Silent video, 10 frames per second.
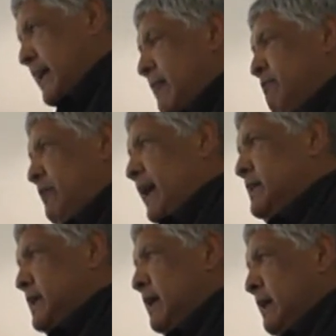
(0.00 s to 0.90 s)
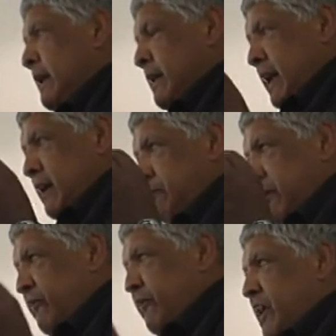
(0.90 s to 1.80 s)
companies that are
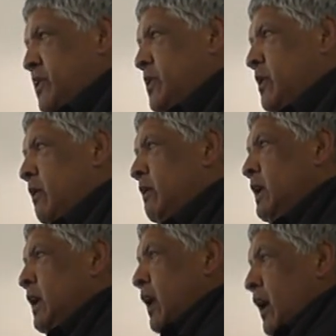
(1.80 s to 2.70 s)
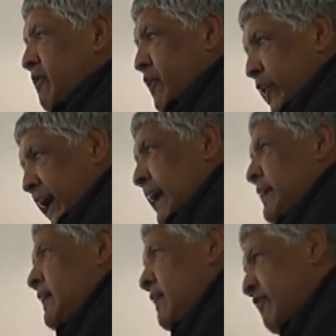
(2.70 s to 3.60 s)
professional of
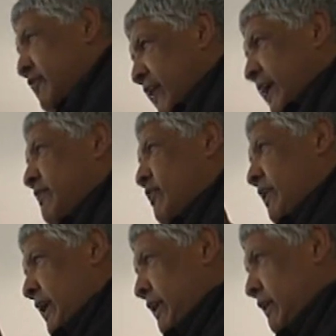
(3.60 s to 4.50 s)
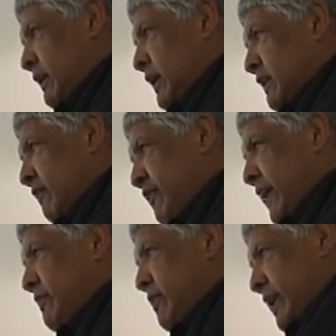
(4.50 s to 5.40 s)
creating the fracturing. The
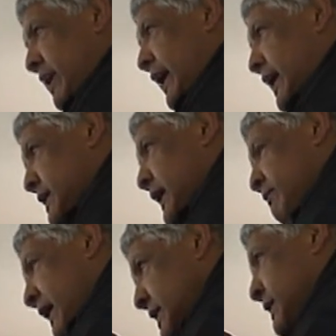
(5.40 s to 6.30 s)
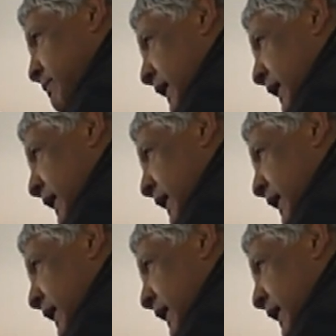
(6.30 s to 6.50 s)
fracturing must